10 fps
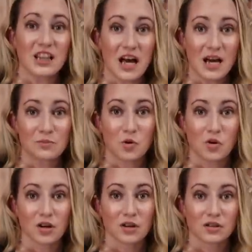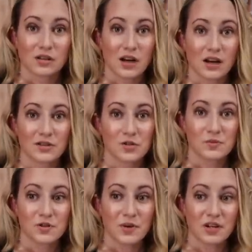a lot more in
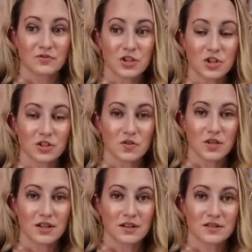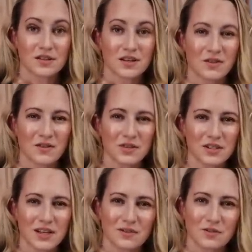terms of beneficial ingredients. However,
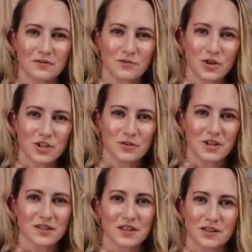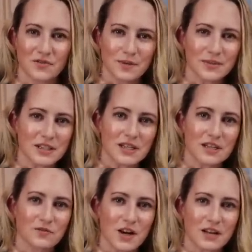it's kind of unfortunate because like the vitamin
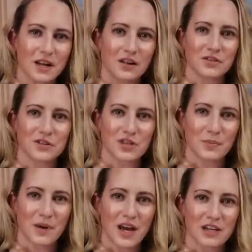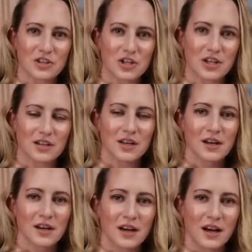C and retinol in the jar packaging,
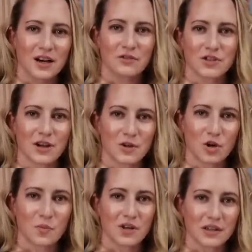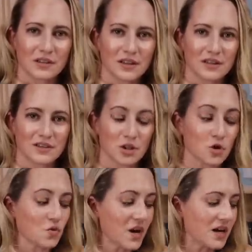every time you open it, they
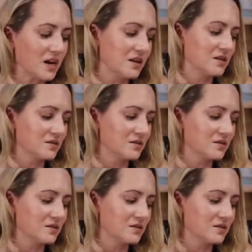degrade.